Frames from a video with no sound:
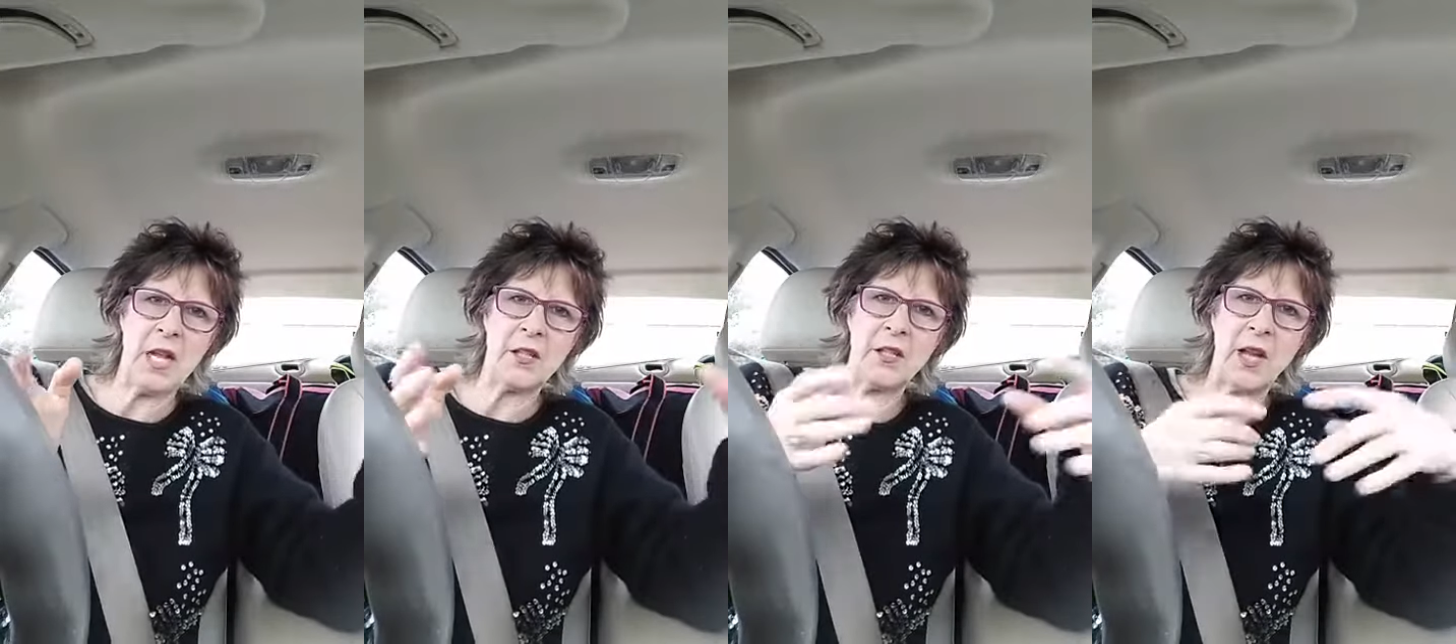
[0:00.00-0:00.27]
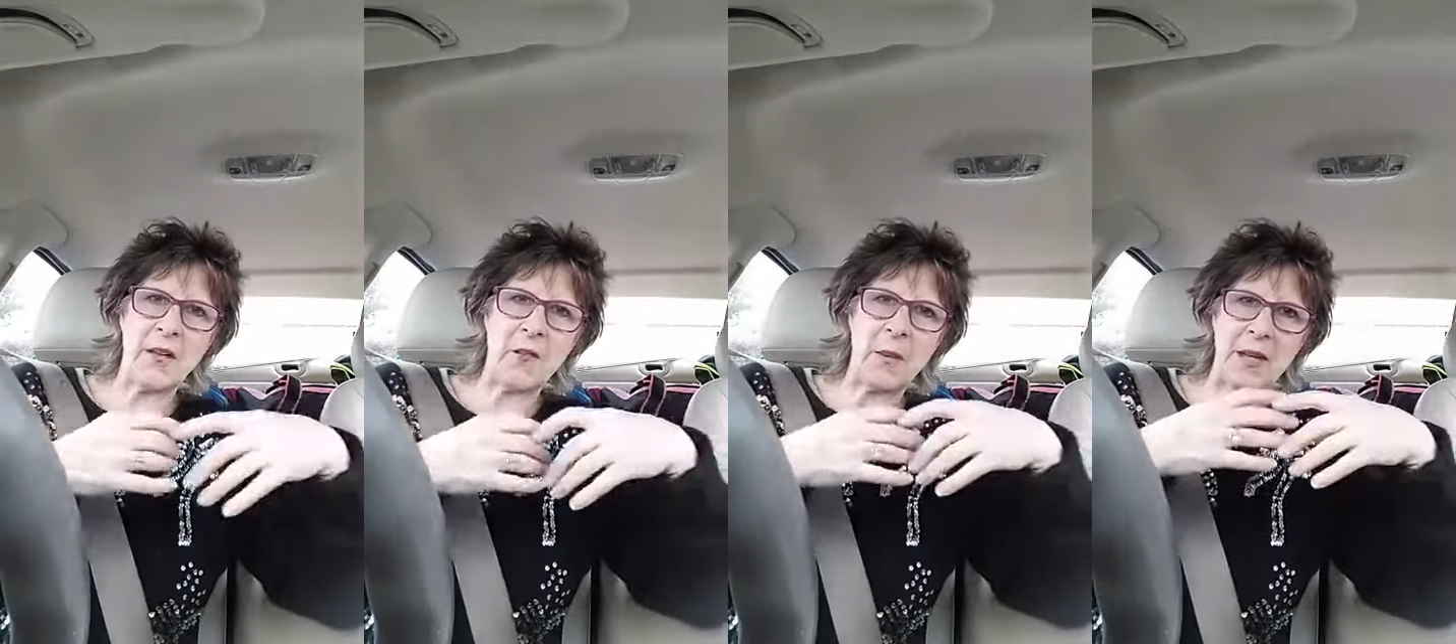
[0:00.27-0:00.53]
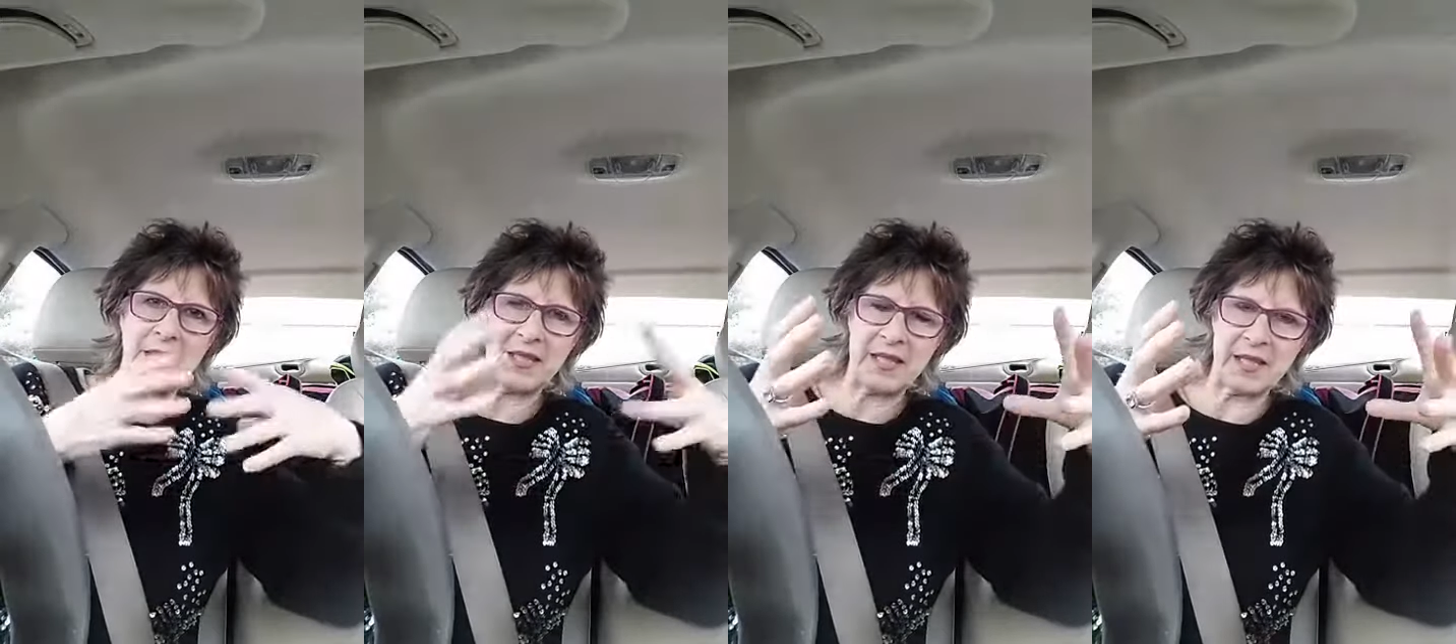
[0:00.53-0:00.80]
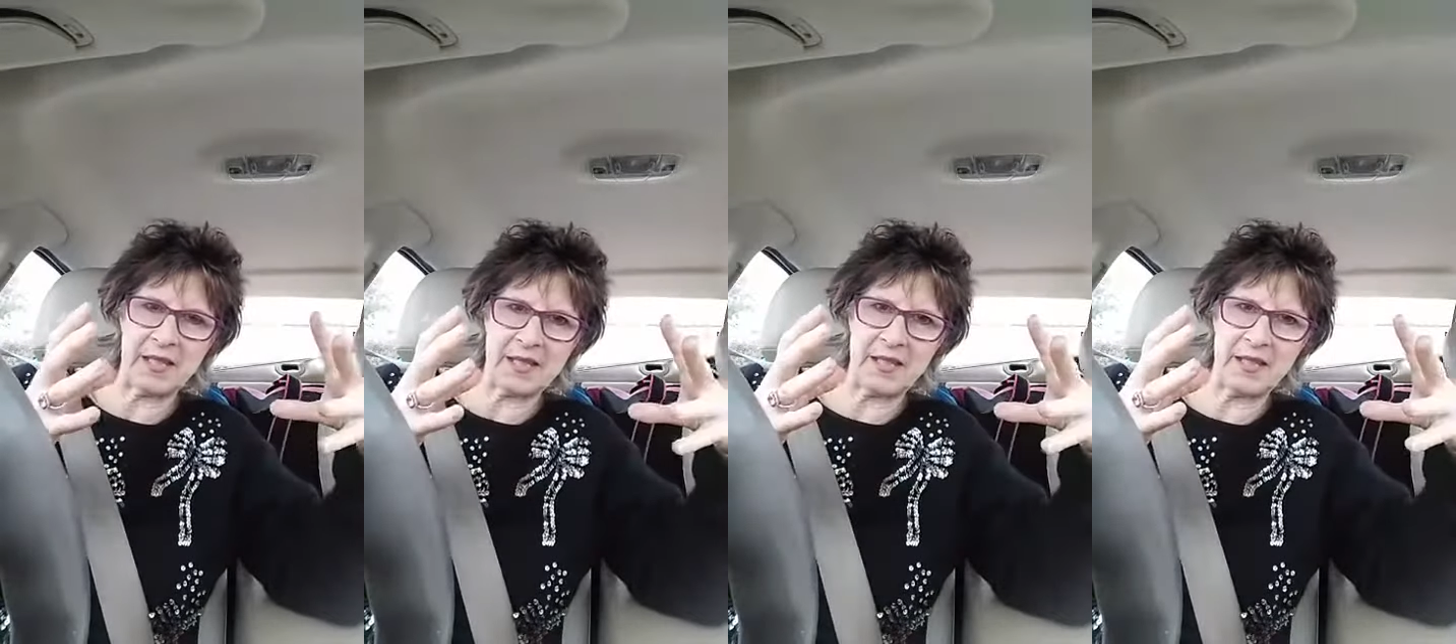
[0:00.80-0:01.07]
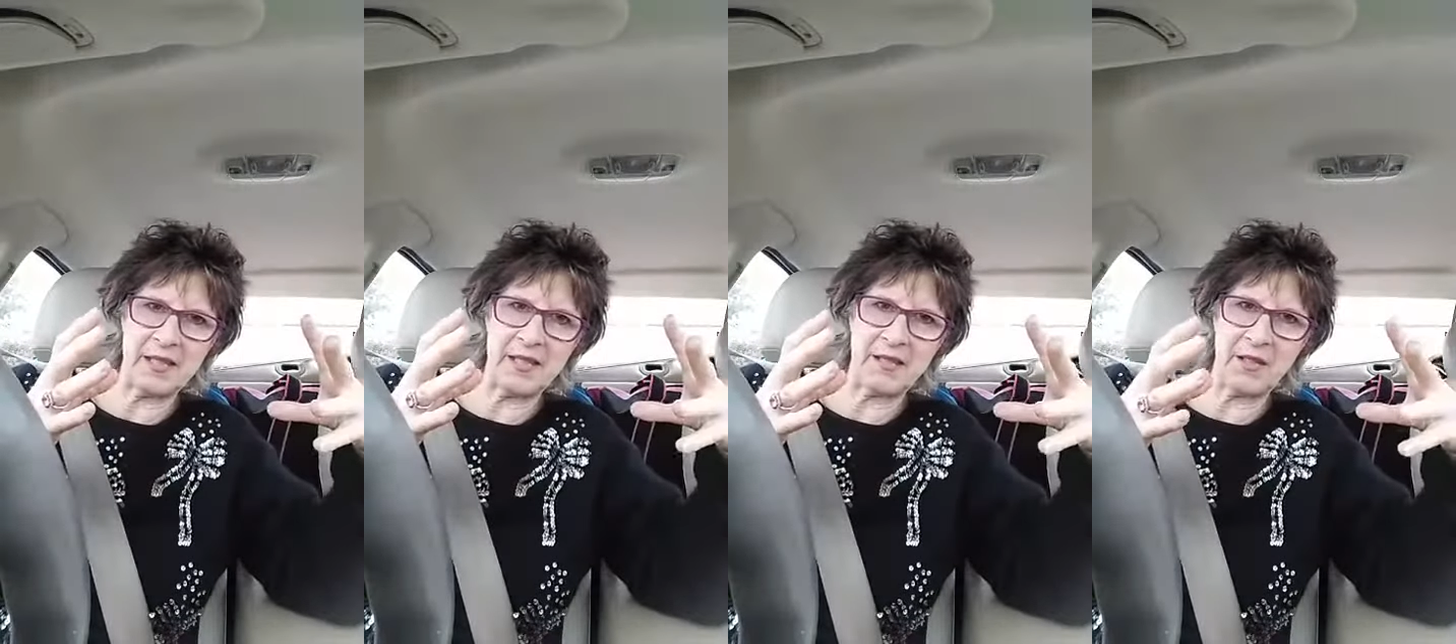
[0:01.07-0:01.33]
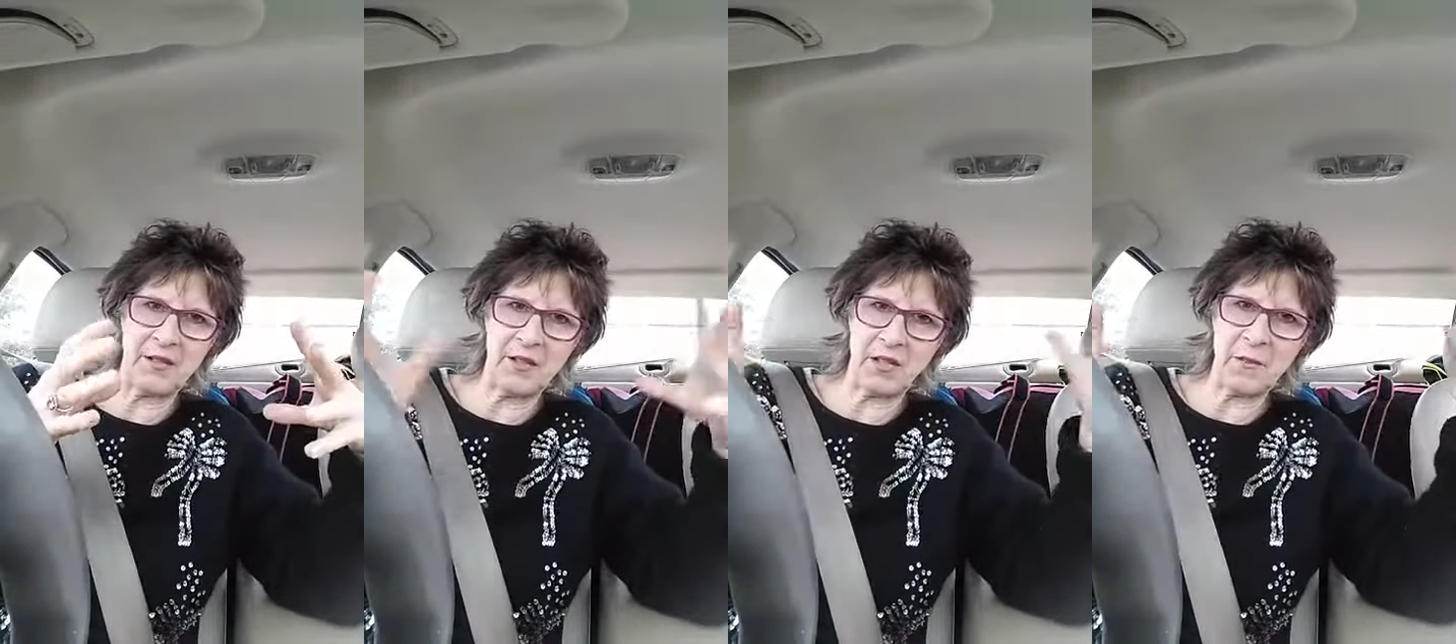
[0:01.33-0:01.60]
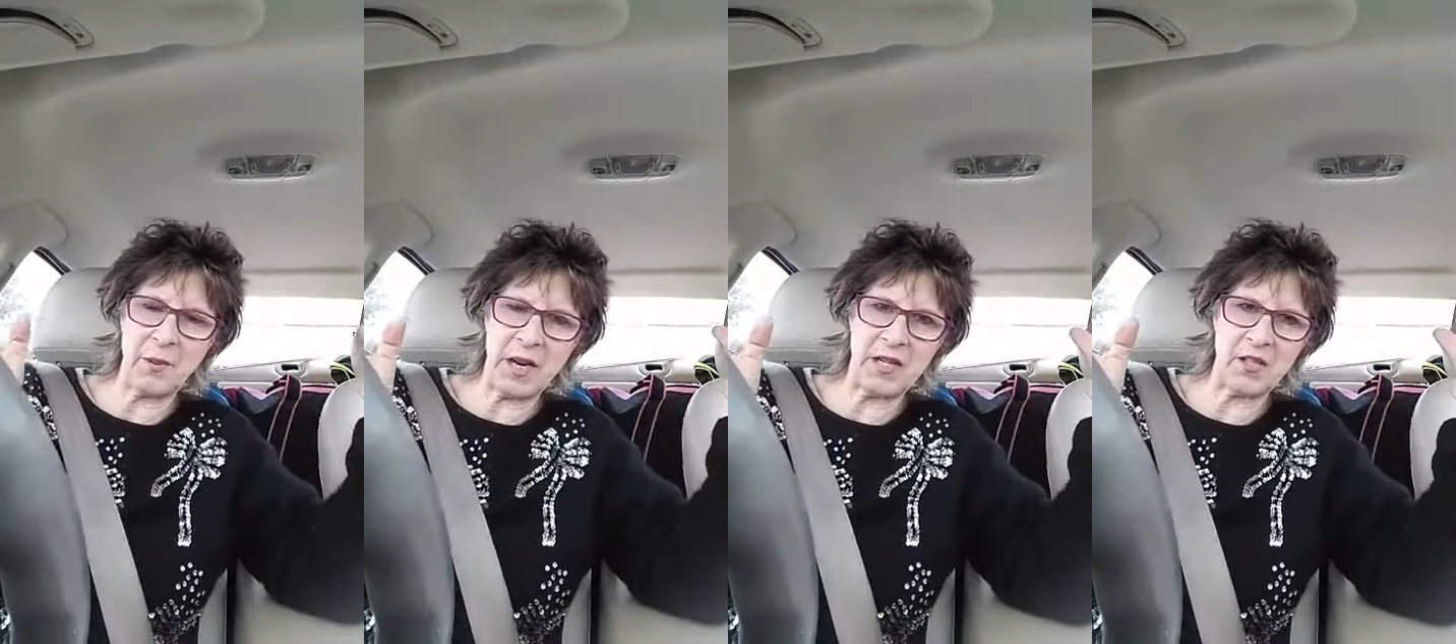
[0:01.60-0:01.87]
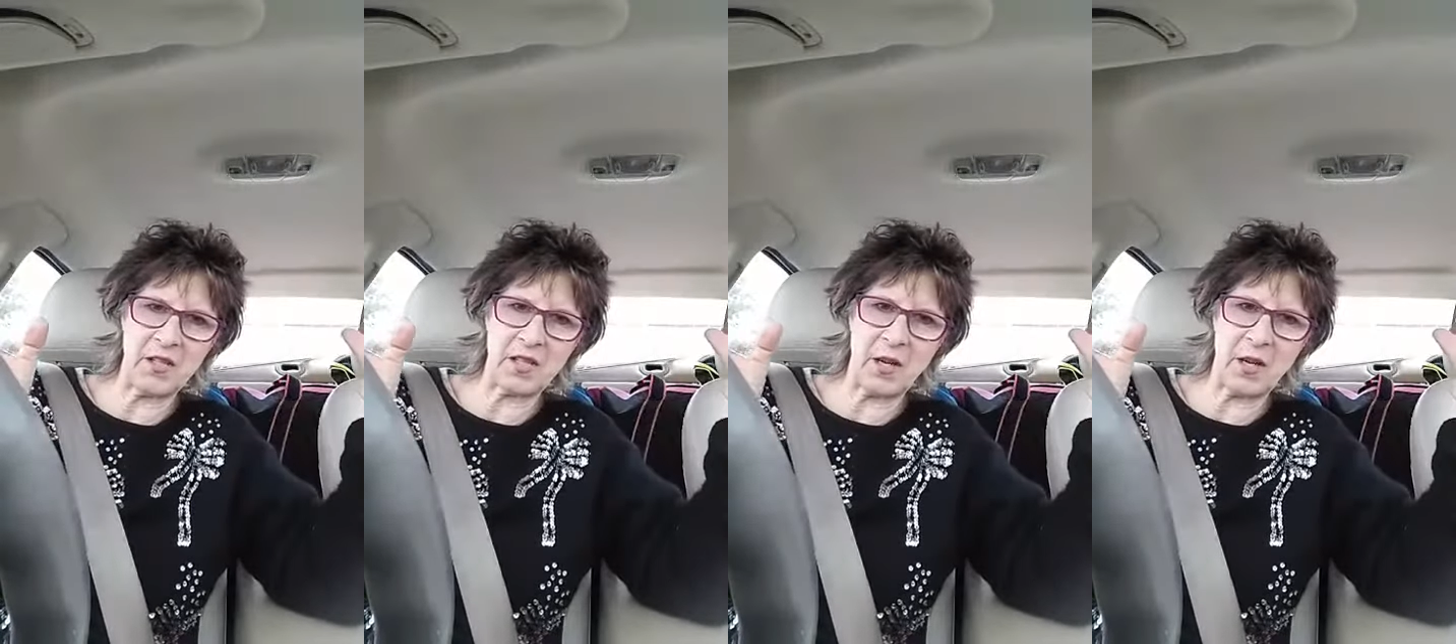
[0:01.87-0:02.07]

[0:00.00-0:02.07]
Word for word: you'll have about sixteen to thirty pages